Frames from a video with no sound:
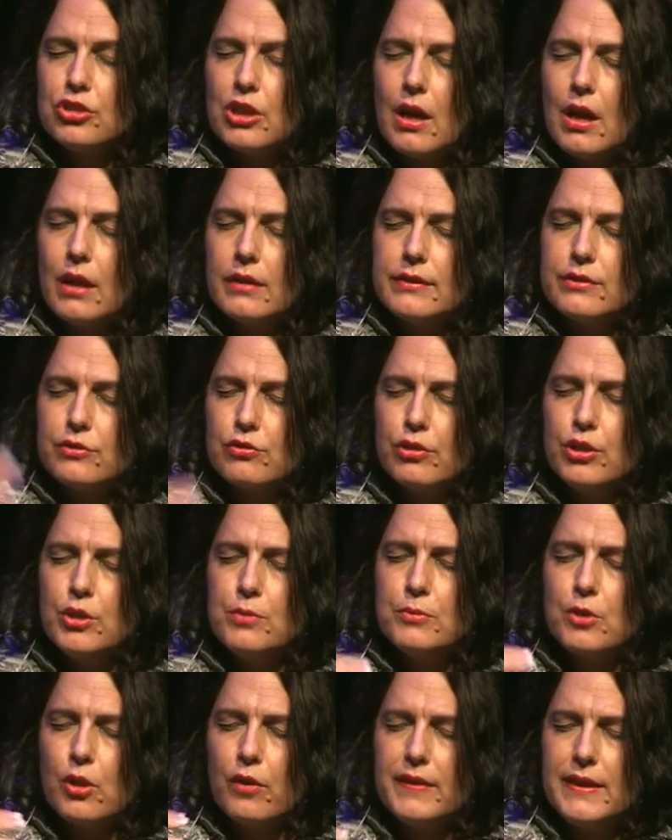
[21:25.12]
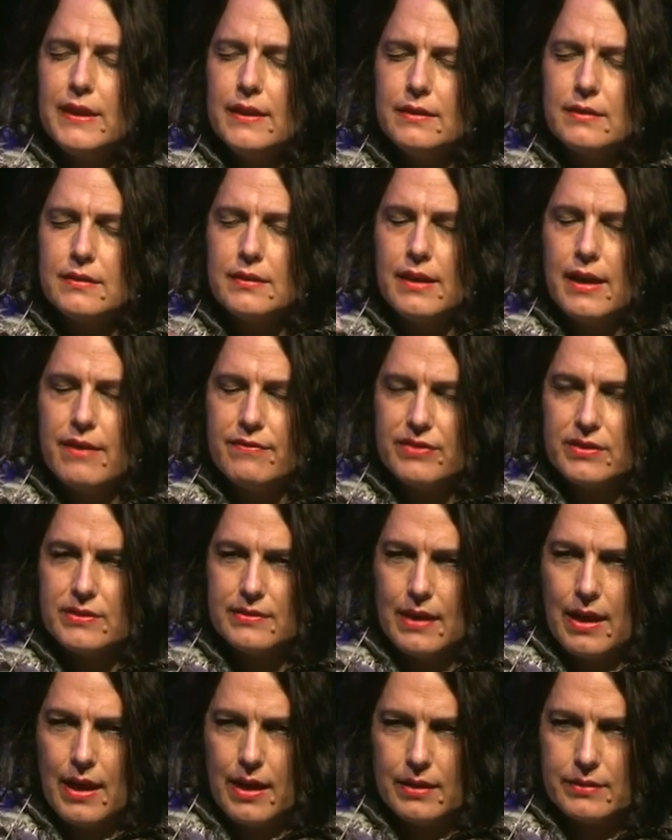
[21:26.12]
child is groomed on the internet for
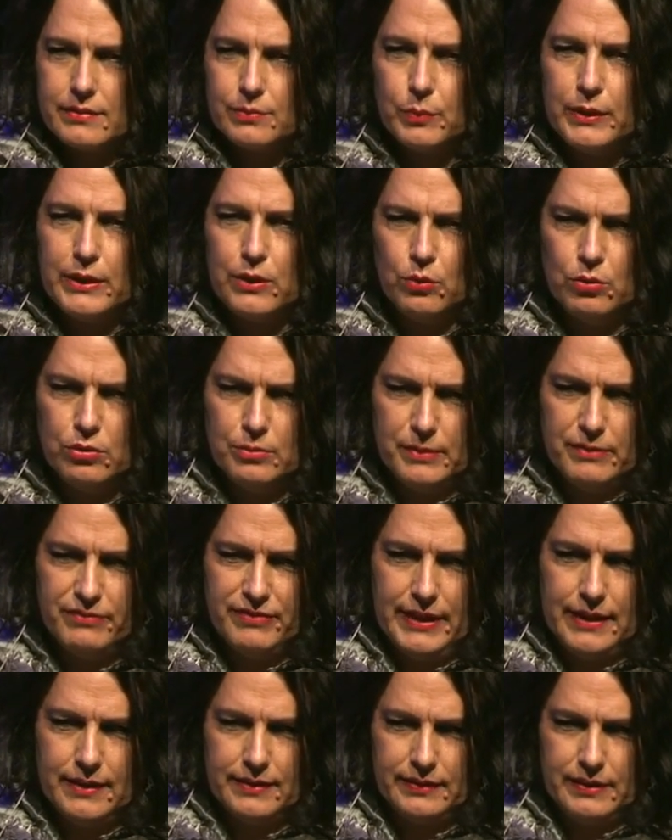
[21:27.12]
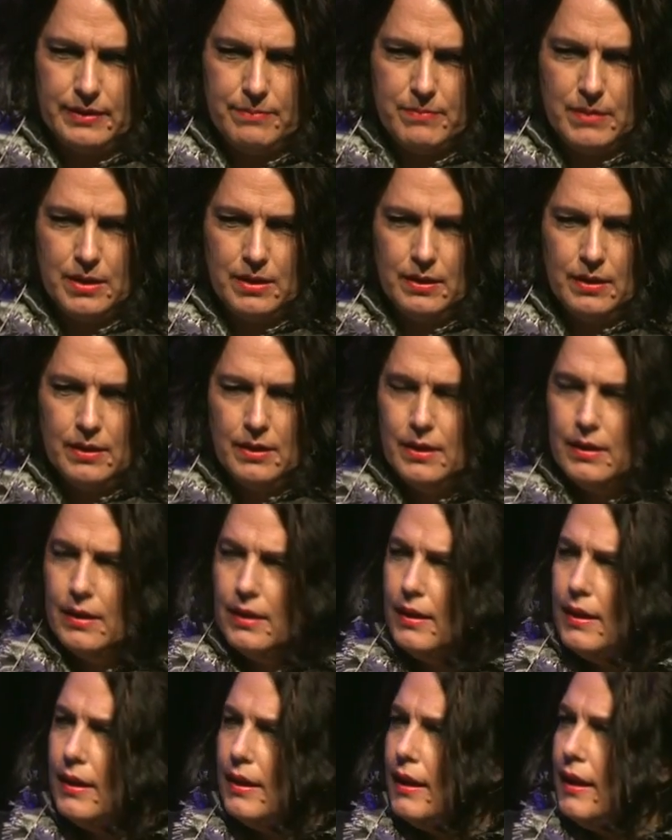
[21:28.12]
sex, we call them a victim.
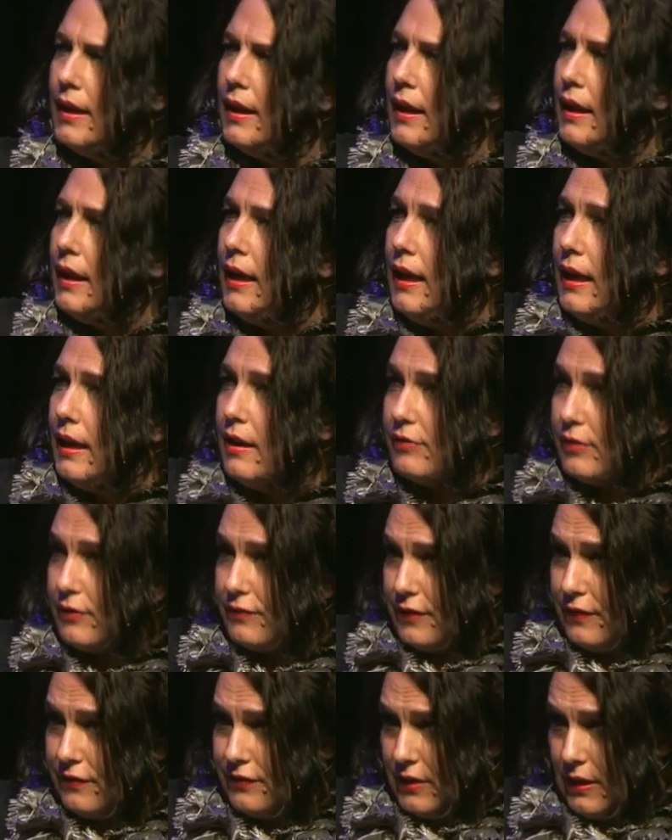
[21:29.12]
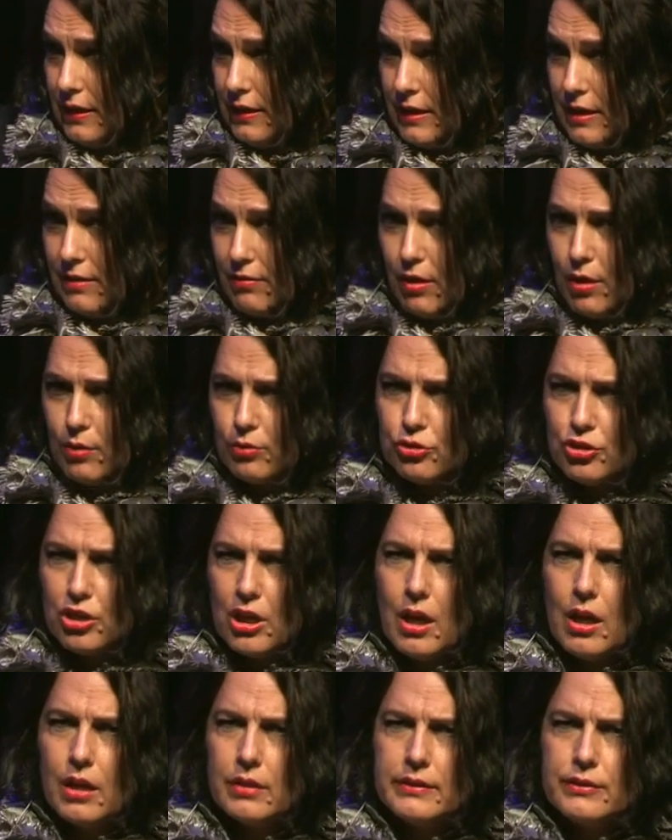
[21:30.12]
If a 15-year-old
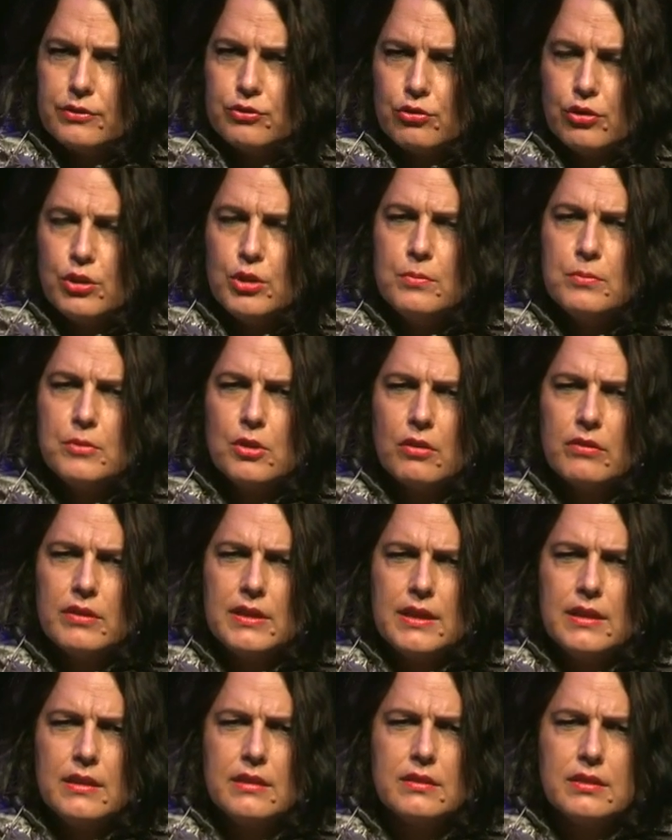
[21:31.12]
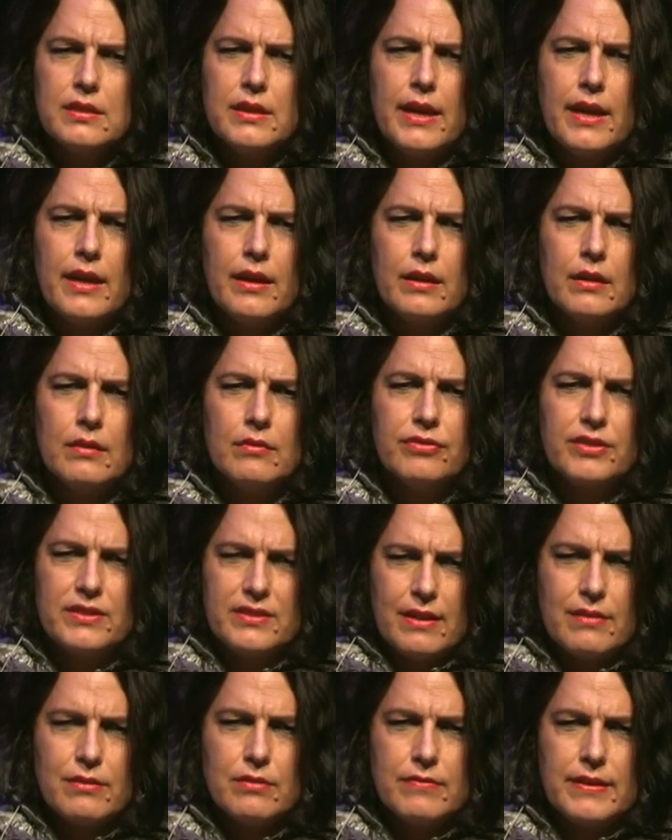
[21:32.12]
child is groomed on the internet for
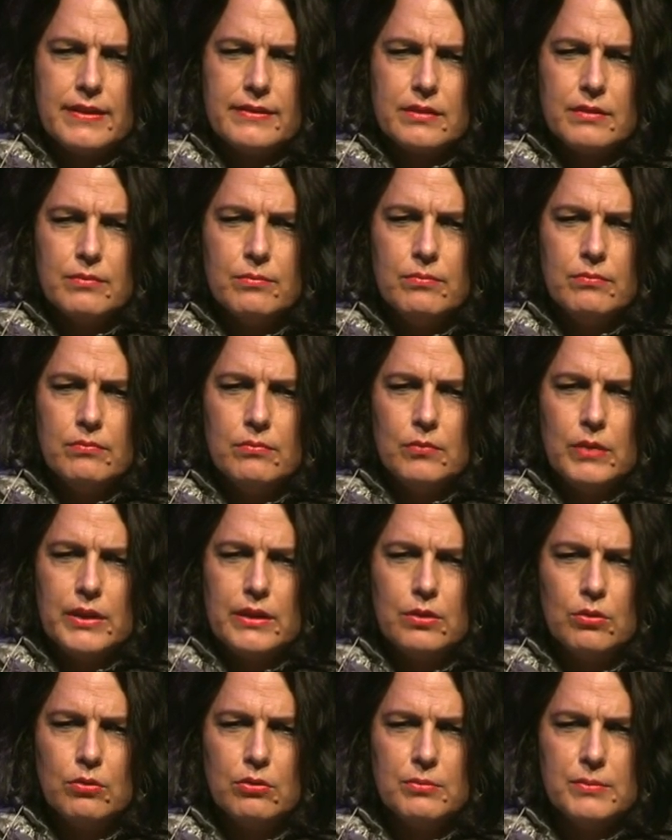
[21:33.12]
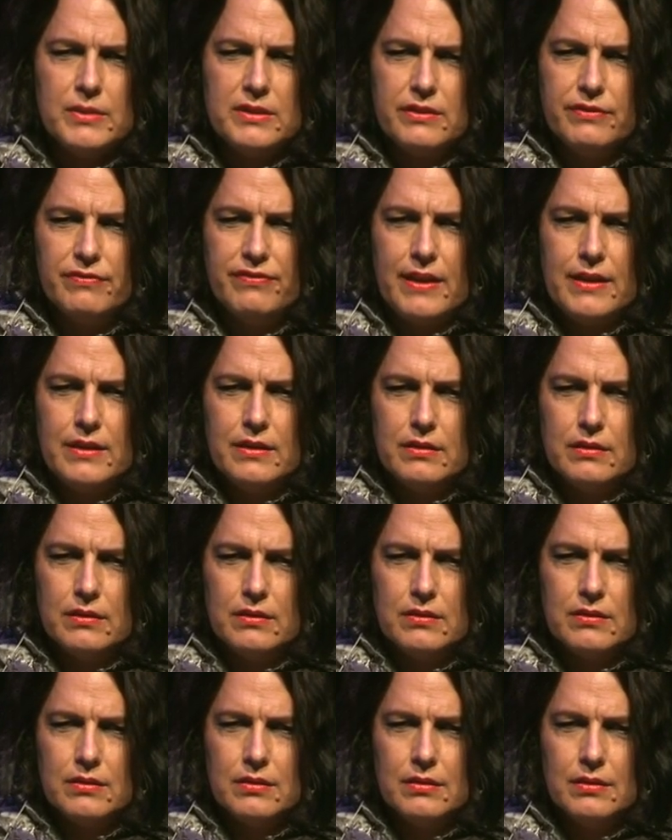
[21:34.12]
terrorism, we call them a
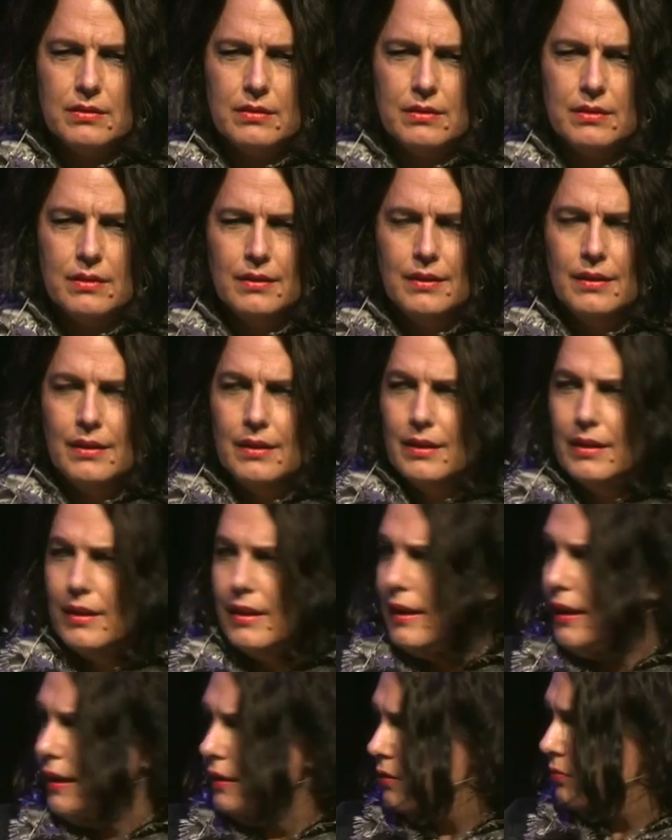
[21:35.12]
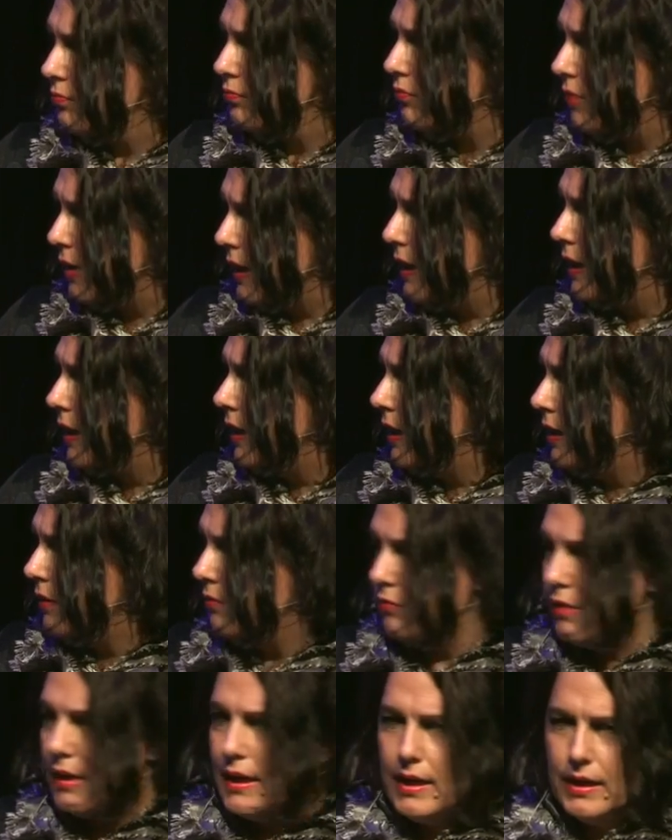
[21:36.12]
defendant. It's really,
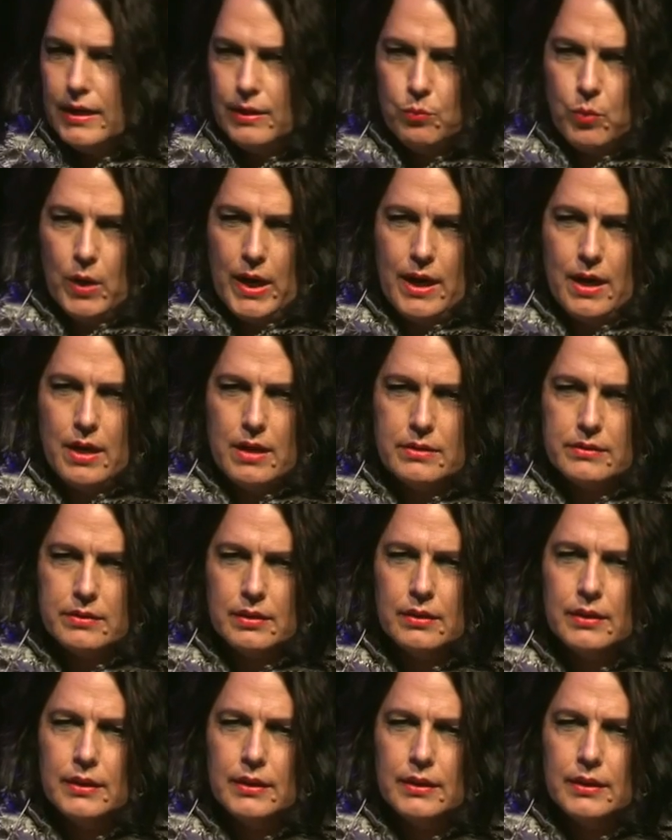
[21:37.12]
really weird.